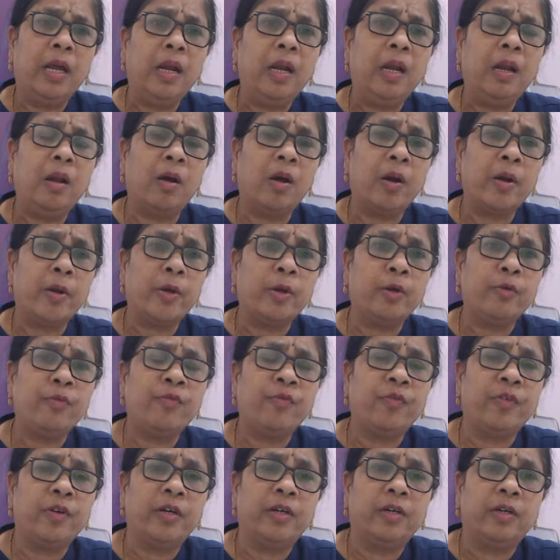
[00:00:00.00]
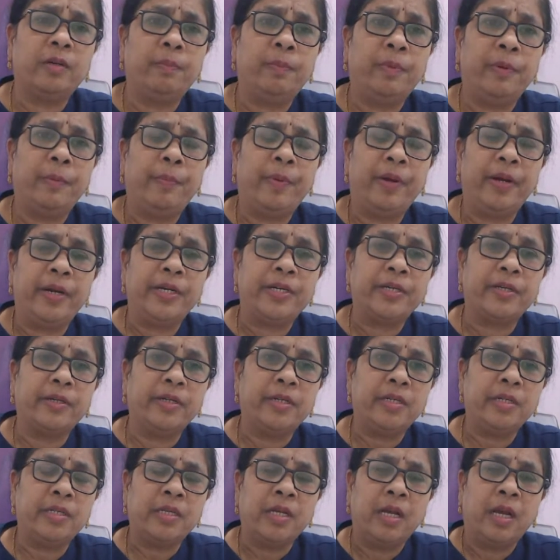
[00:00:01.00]
a lot of
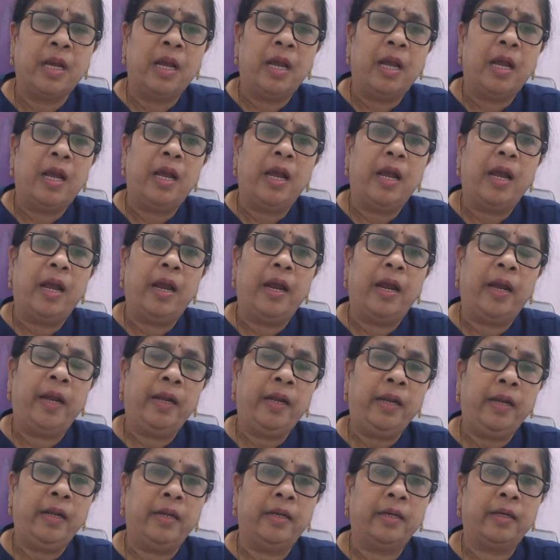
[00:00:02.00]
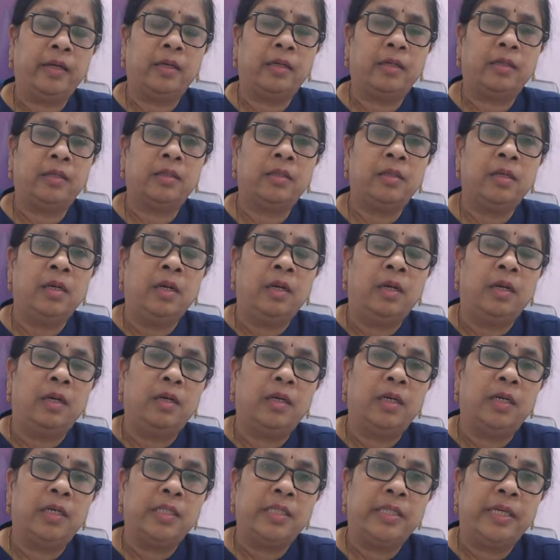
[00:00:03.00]
preparations and a
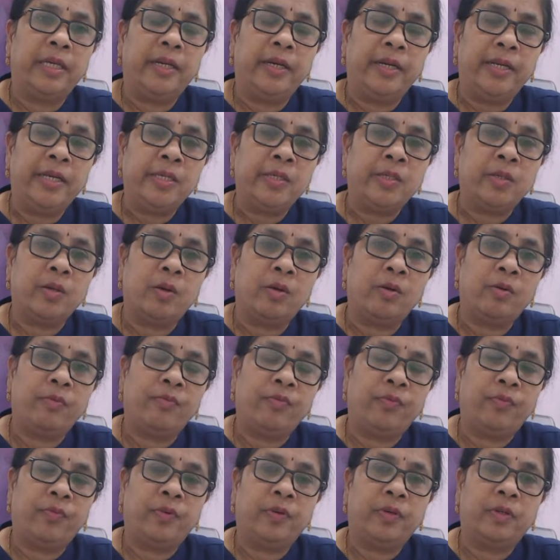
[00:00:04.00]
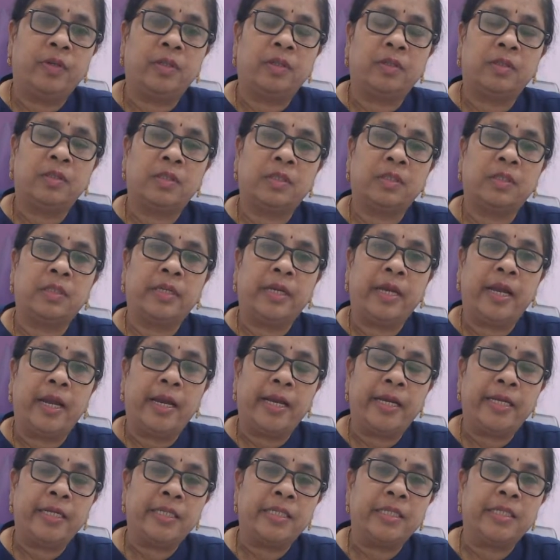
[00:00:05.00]
series of
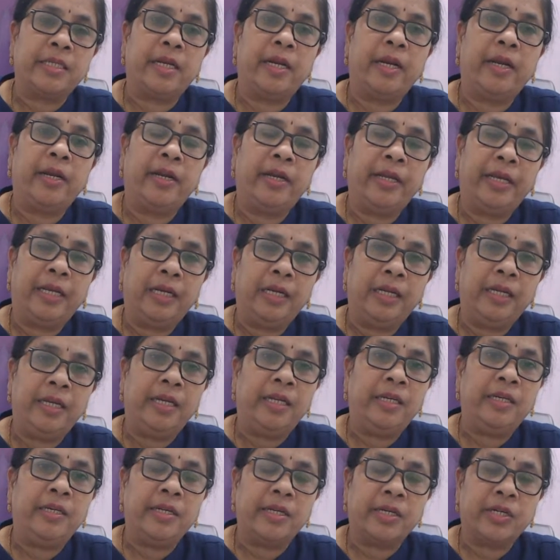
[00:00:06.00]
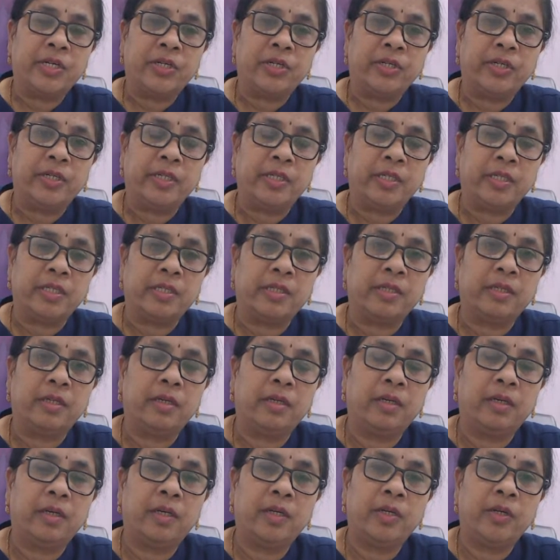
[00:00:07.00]
scans and daily injections
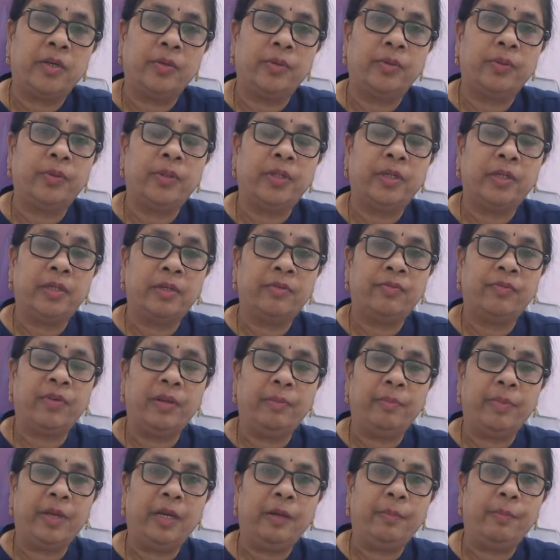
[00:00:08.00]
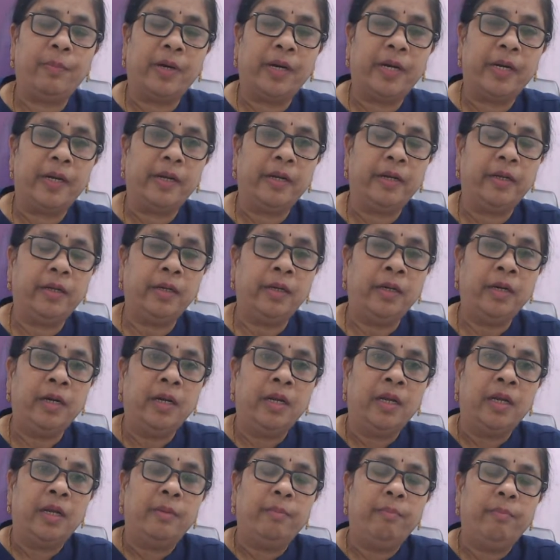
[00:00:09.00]
to the female partner
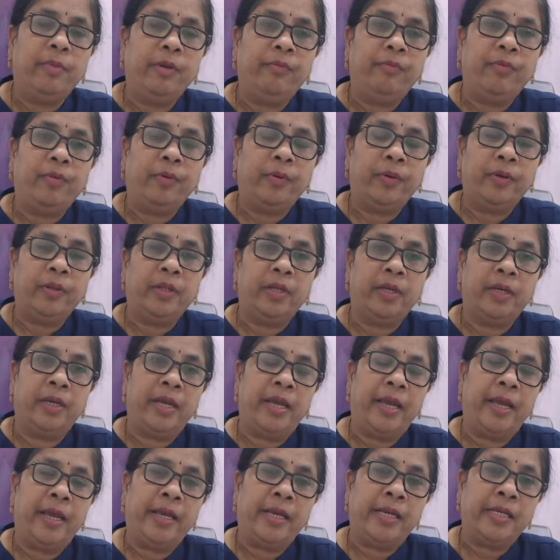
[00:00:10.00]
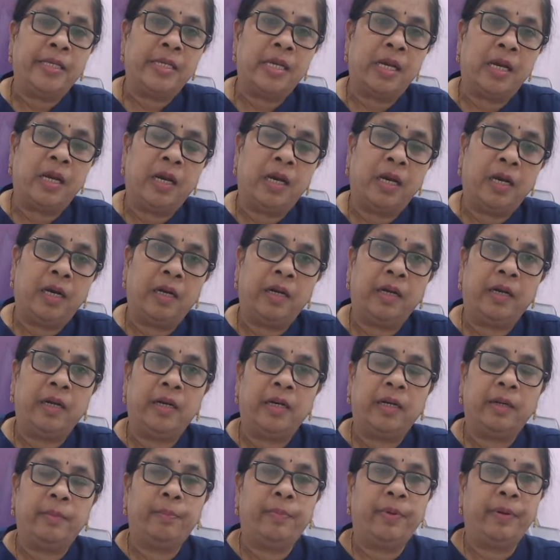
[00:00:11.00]
before the eggs
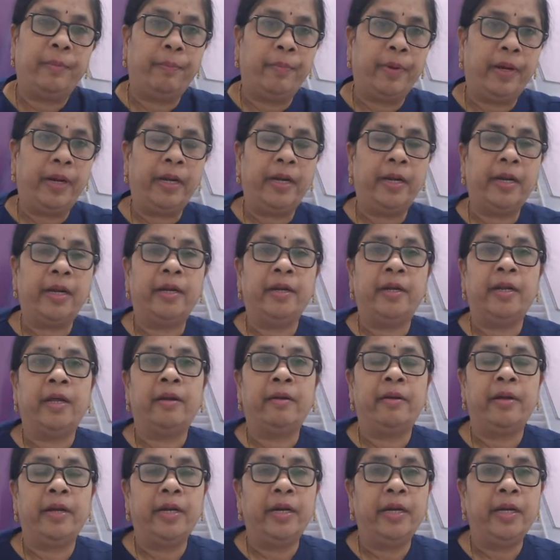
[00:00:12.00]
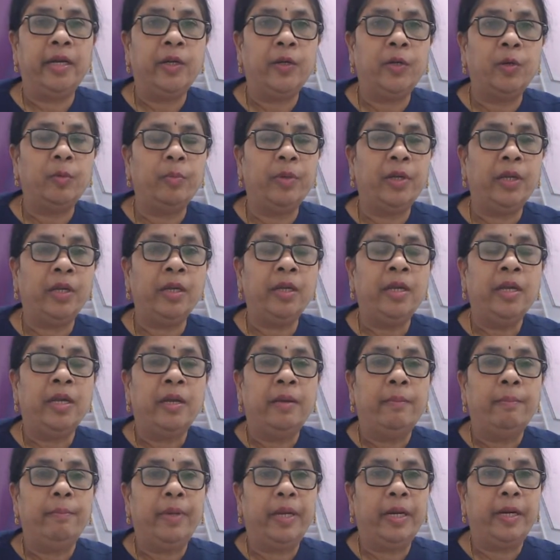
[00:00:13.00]
are prepared and are ready to be
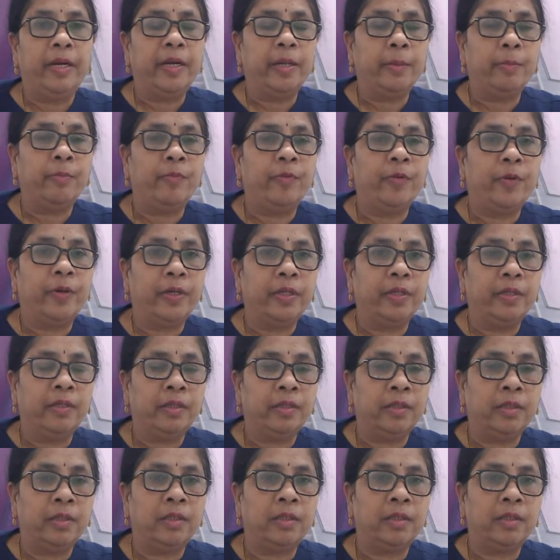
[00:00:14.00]
picked up for the